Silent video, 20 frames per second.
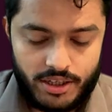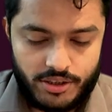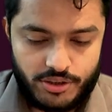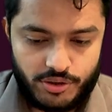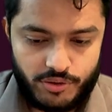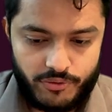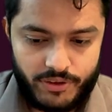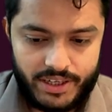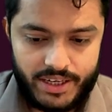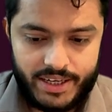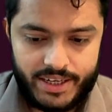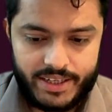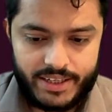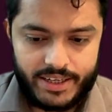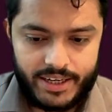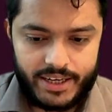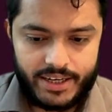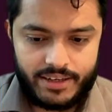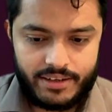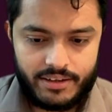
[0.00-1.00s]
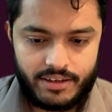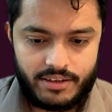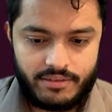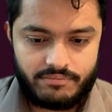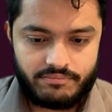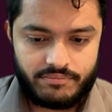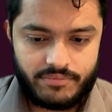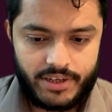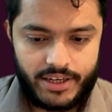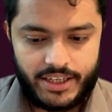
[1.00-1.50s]
So when I hit enter,
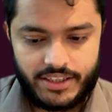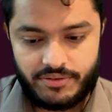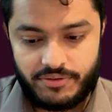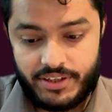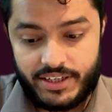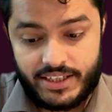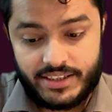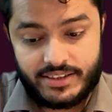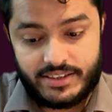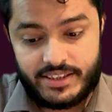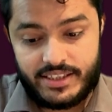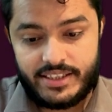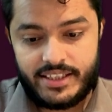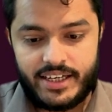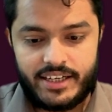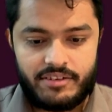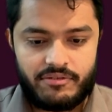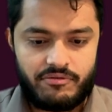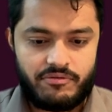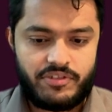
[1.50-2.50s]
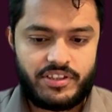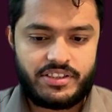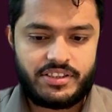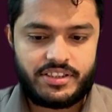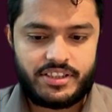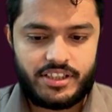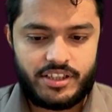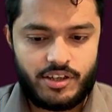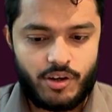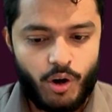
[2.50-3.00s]
as we can see that we
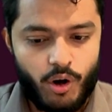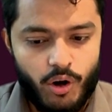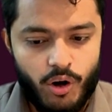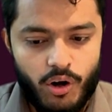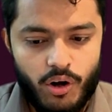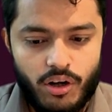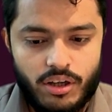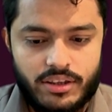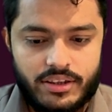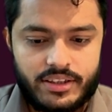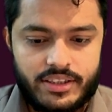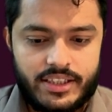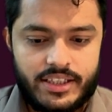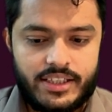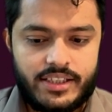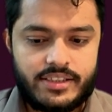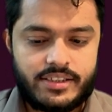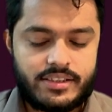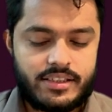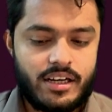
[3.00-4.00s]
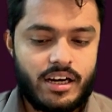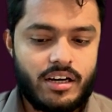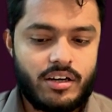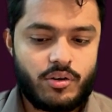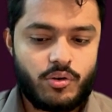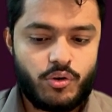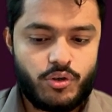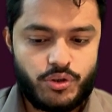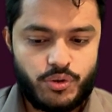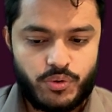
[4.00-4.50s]
see all these
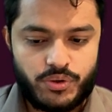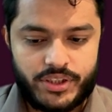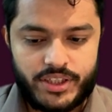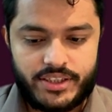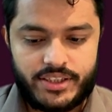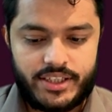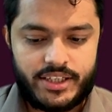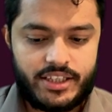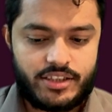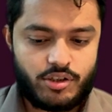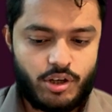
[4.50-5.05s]
cargo usages,